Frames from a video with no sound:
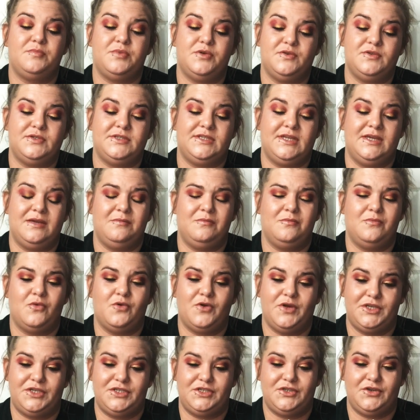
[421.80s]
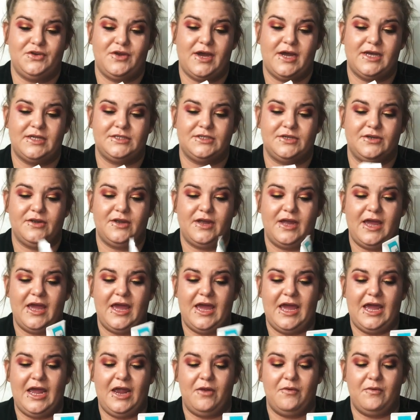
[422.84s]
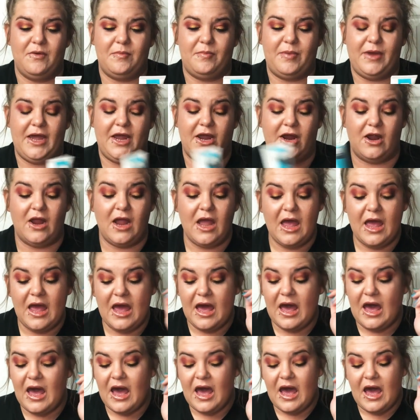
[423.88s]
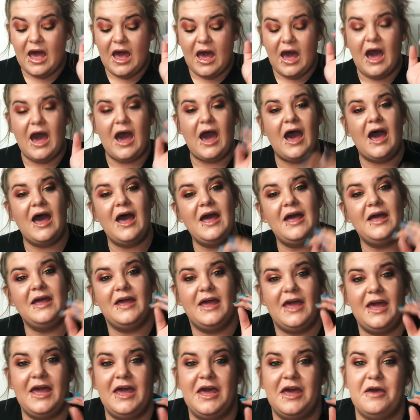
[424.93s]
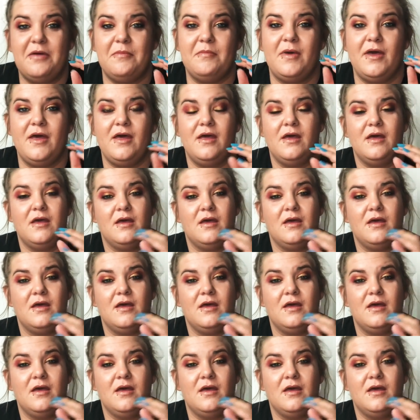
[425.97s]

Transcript: Boosting Moisturizer Air Repair. I am